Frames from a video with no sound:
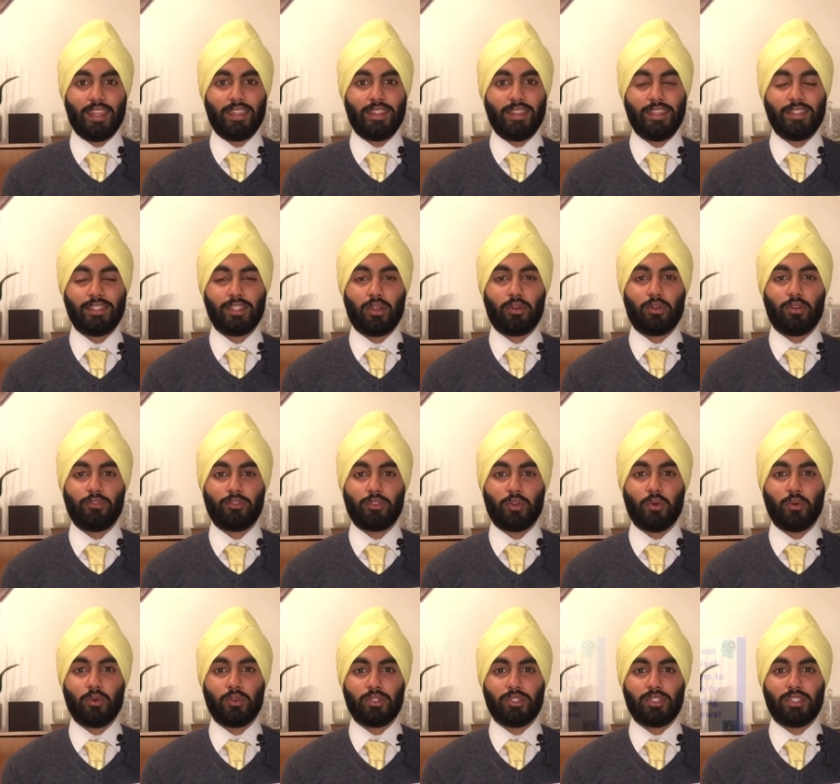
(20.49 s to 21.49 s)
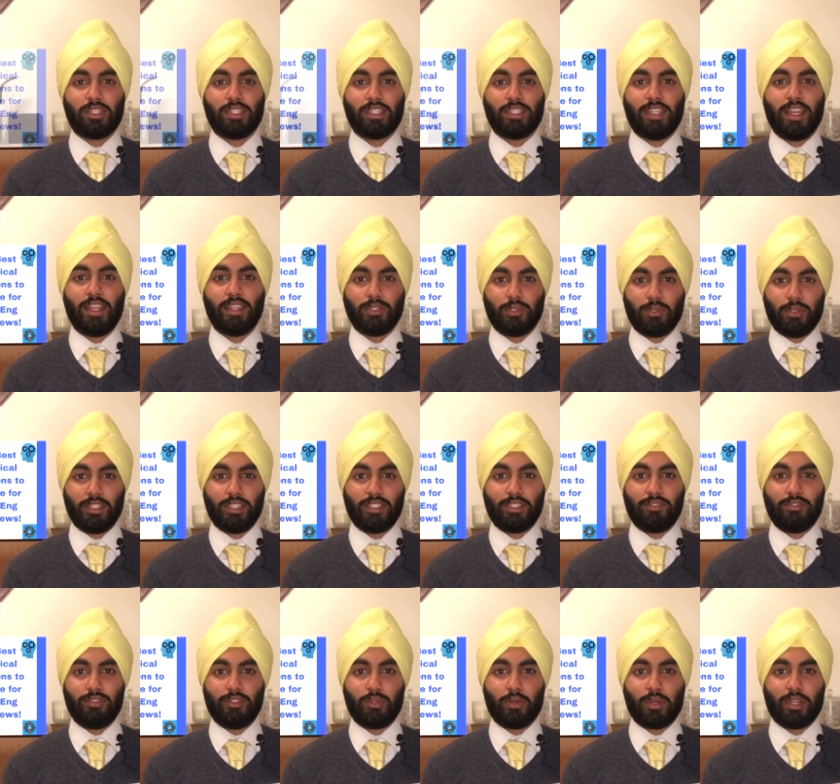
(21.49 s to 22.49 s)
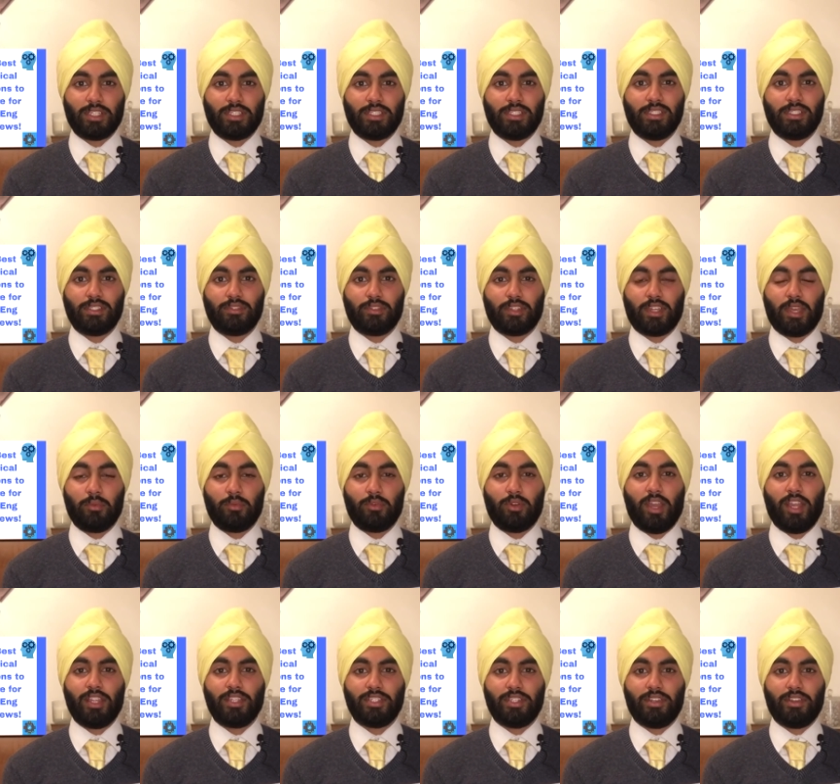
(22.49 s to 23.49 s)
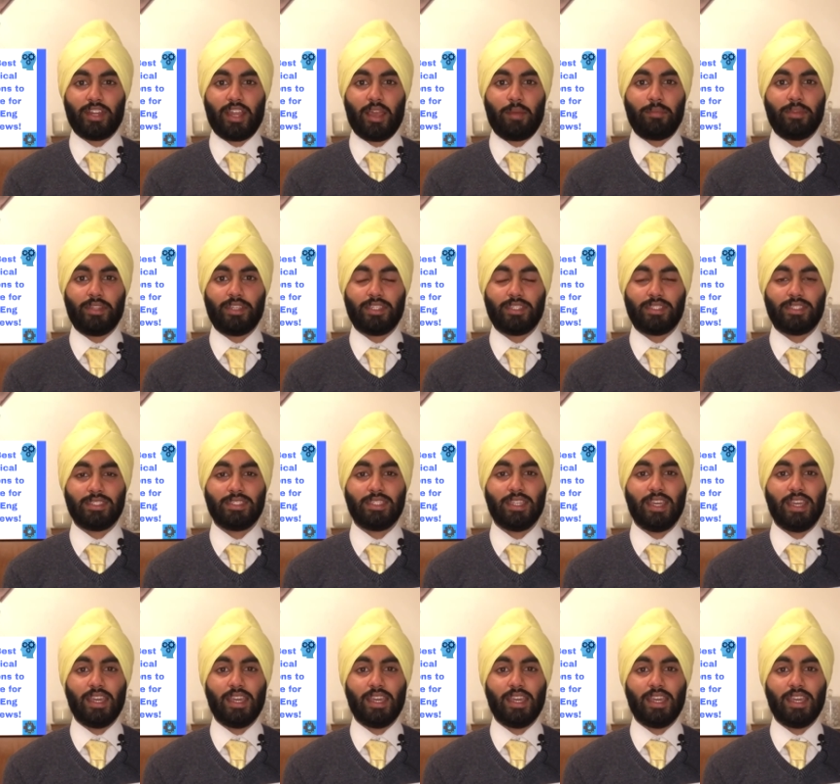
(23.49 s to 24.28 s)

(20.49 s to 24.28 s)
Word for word: These are of course the technical interview questions for chemical engineering applicants